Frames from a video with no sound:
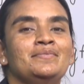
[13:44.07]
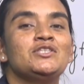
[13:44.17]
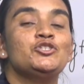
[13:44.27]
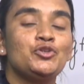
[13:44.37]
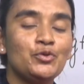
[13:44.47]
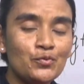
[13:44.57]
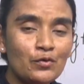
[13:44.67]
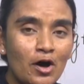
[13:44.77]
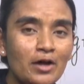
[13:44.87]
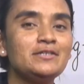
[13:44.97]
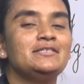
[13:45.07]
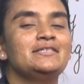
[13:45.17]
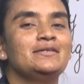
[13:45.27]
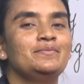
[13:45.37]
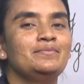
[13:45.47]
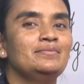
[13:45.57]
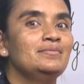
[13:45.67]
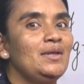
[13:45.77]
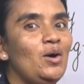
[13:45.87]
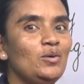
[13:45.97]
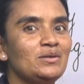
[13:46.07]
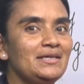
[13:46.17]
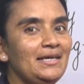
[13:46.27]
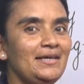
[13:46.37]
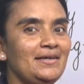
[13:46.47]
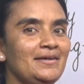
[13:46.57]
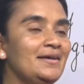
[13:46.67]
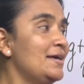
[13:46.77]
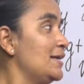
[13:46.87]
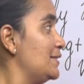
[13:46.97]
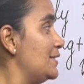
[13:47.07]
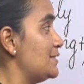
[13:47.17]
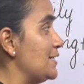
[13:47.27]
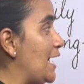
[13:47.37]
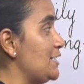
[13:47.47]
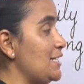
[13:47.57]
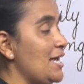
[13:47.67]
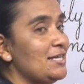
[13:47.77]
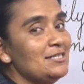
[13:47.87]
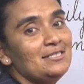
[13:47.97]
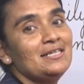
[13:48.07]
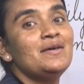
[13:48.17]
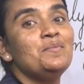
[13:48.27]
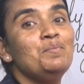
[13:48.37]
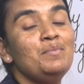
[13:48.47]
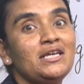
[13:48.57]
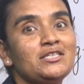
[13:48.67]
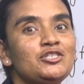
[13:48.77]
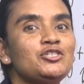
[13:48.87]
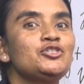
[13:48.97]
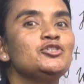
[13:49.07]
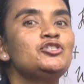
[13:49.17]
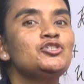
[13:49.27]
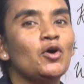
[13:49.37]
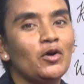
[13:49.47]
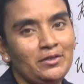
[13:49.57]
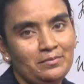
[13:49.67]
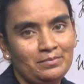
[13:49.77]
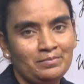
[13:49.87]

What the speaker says: Do you want? Okay, this attends means to join,